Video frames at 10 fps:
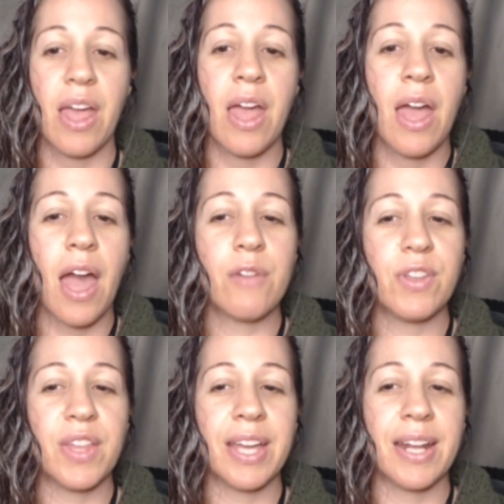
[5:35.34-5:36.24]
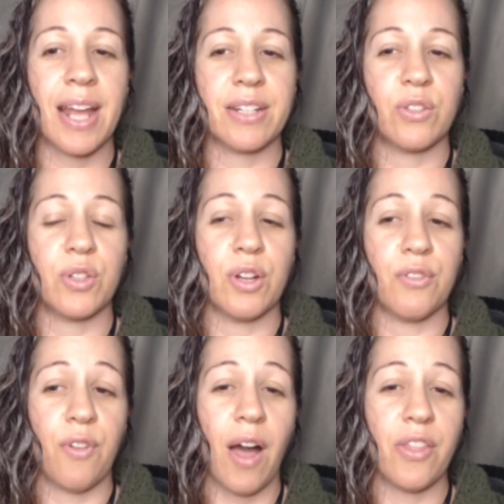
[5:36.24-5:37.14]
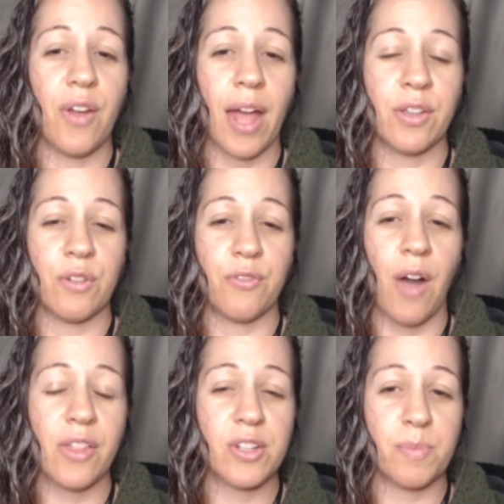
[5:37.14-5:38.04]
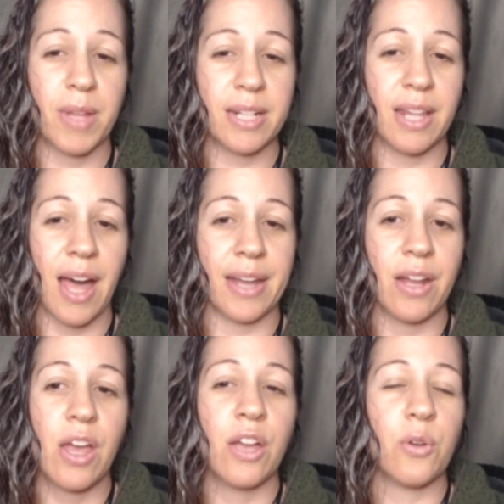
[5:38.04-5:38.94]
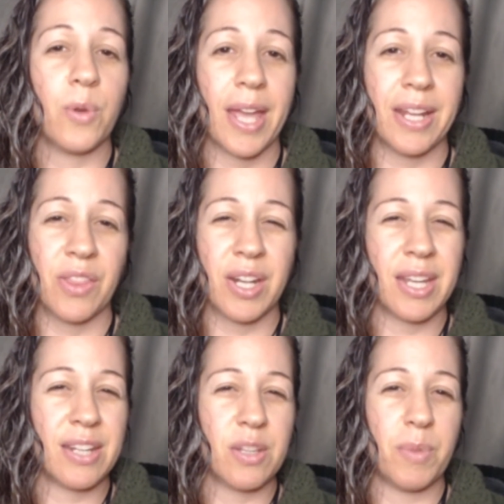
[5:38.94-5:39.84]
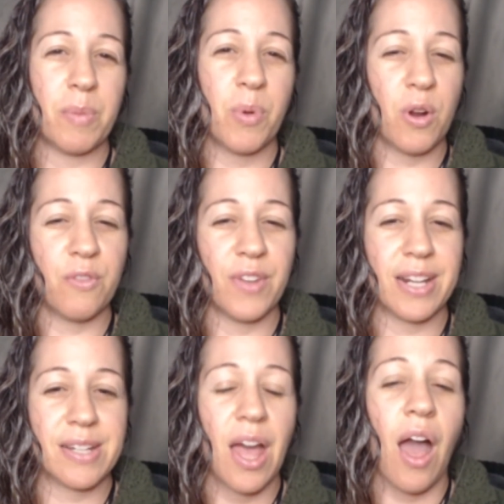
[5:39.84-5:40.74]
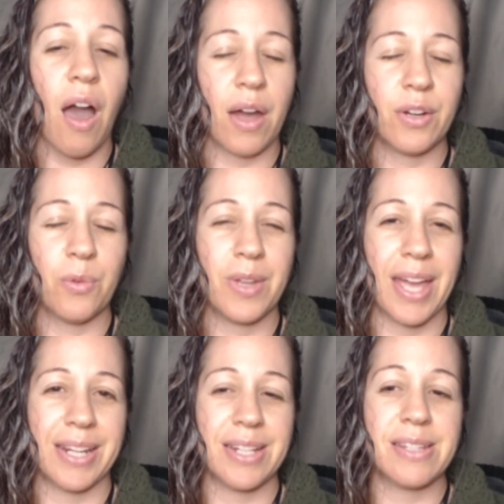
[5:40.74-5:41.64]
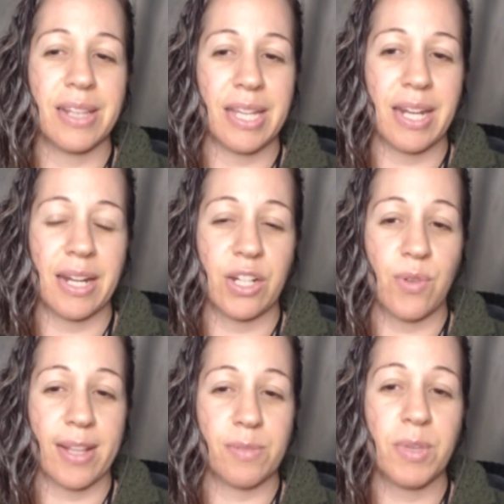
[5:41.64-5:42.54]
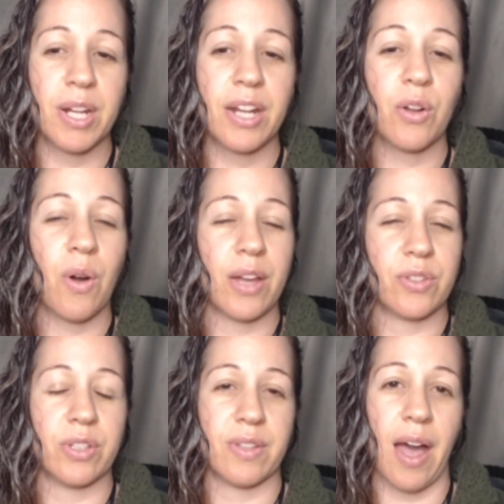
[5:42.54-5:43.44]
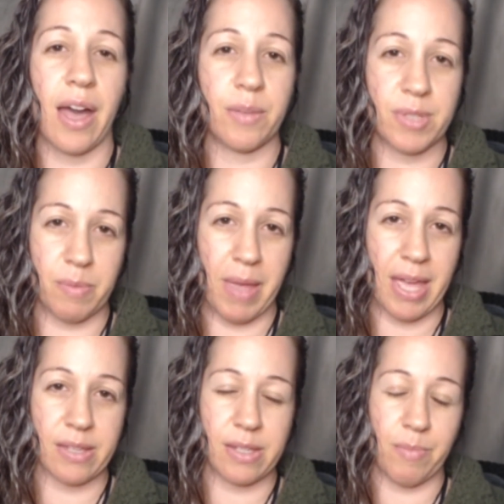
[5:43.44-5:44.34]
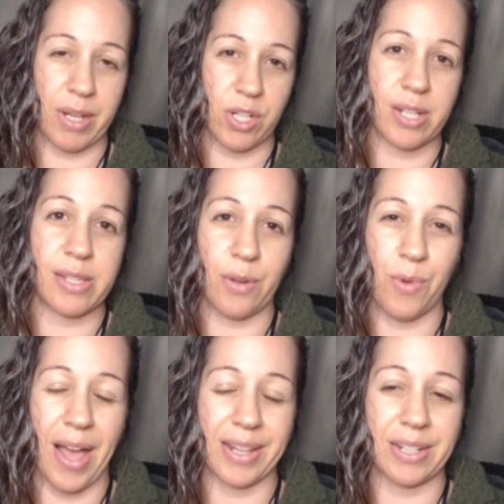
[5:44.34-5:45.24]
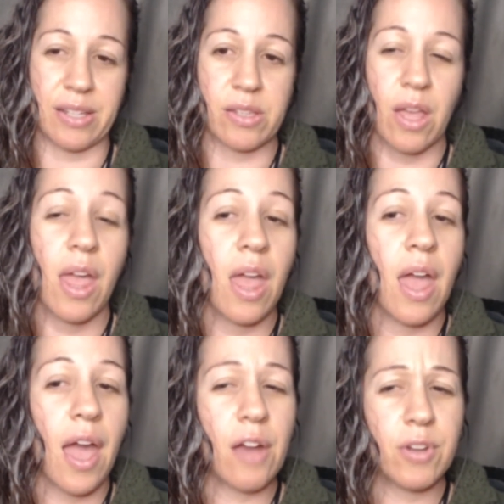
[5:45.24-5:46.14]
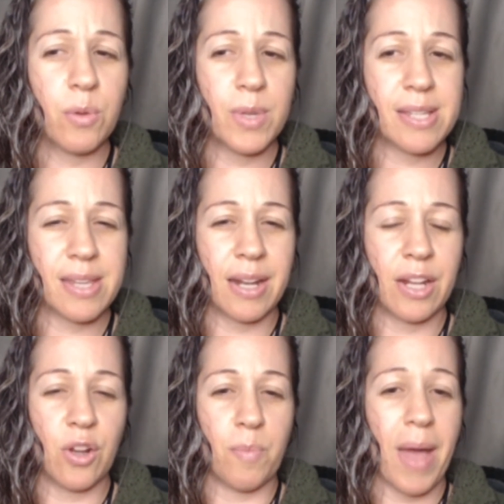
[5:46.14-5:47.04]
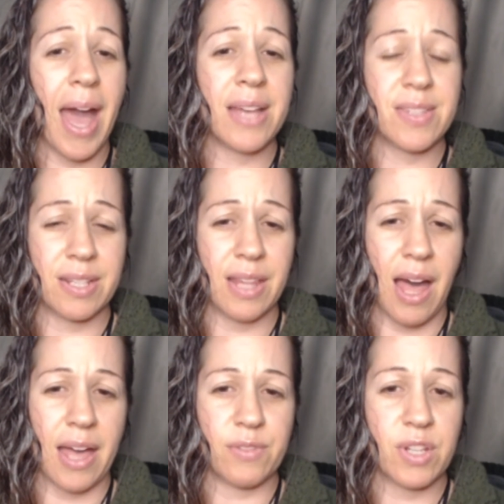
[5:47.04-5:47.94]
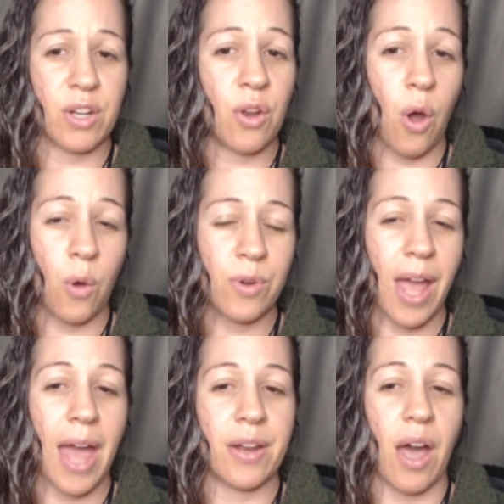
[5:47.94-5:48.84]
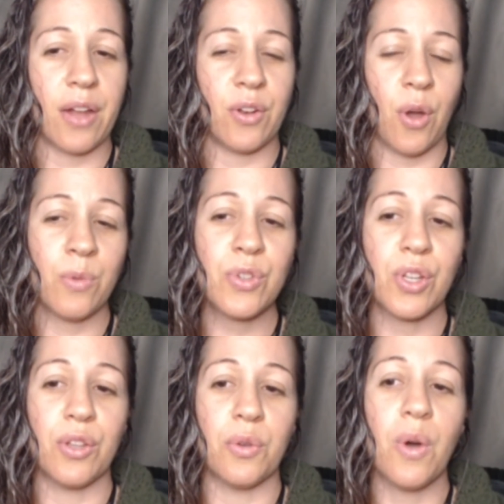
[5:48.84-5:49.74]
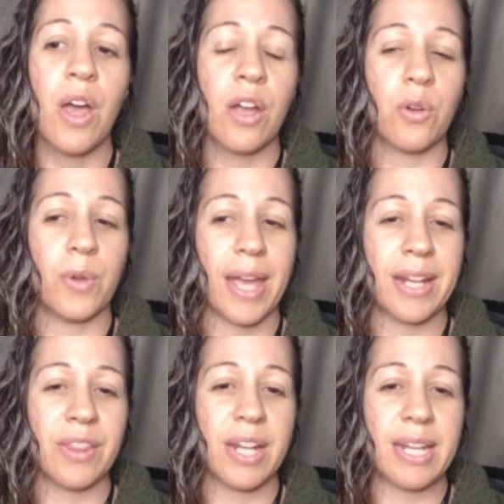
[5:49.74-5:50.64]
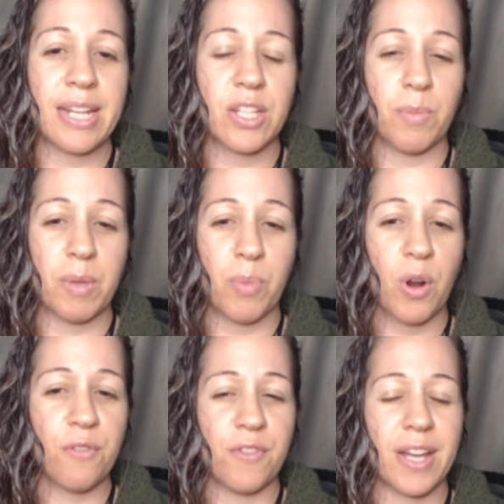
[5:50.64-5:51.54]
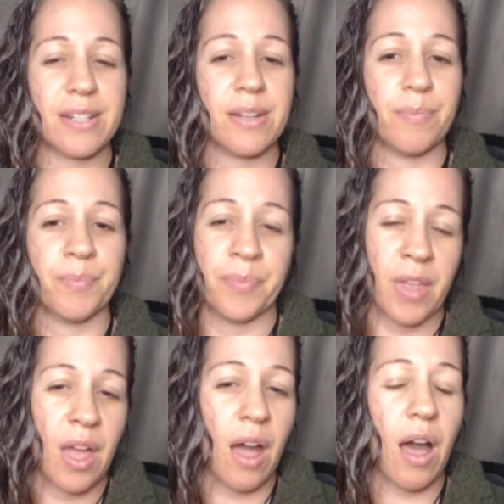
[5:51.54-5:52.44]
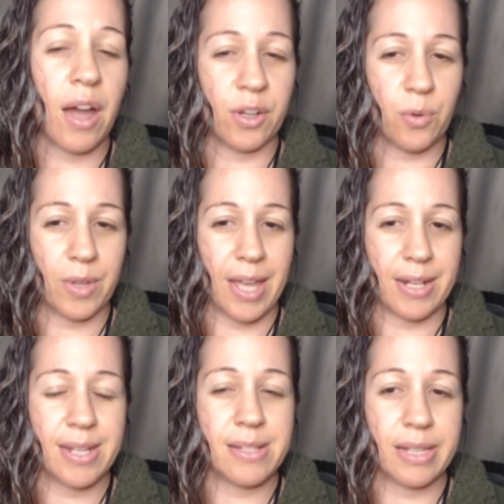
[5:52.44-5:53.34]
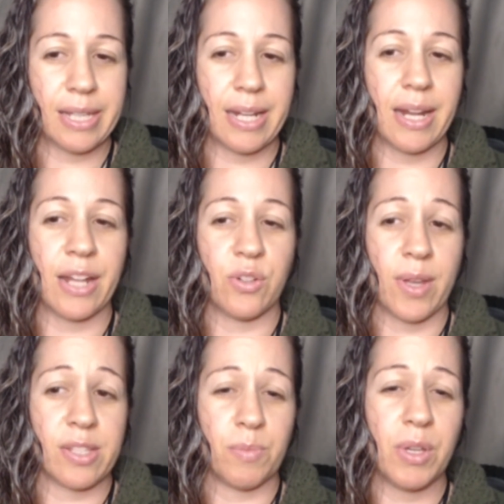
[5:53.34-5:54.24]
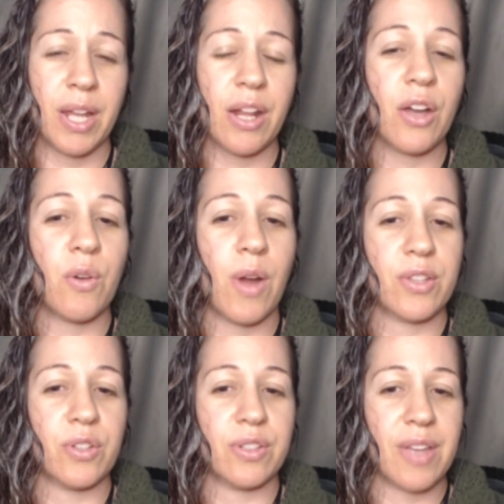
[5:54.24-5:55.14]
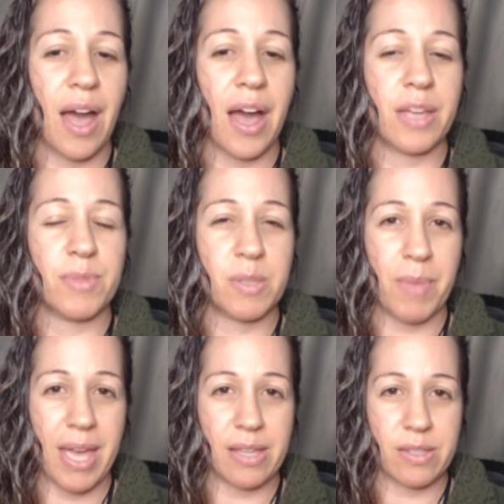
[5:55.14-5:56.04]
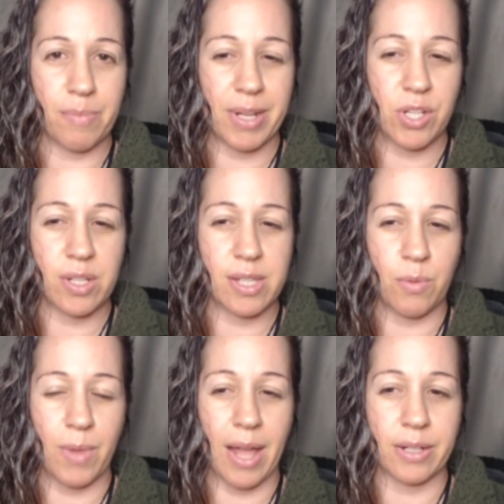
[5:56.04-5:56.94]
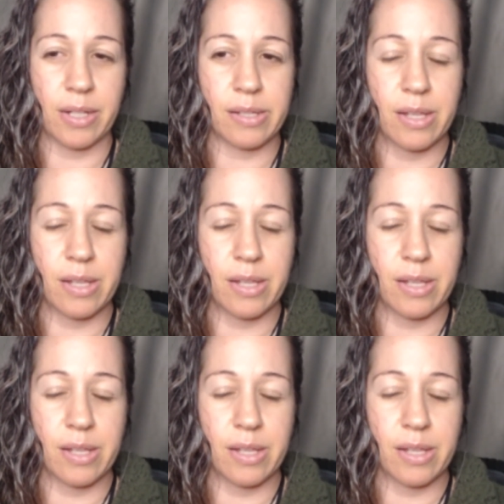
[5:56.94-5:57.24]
Everything connected to your father and your father's bloodline creating the need to be perfect, uncreated, deleted, and transmuted across all time, space, dimensions, and realities. Every reason in your past lives, known and unknown to you, creating the need to be perfect, uncreated, deleted, and transmuted across all time, space, dimensions, and realities.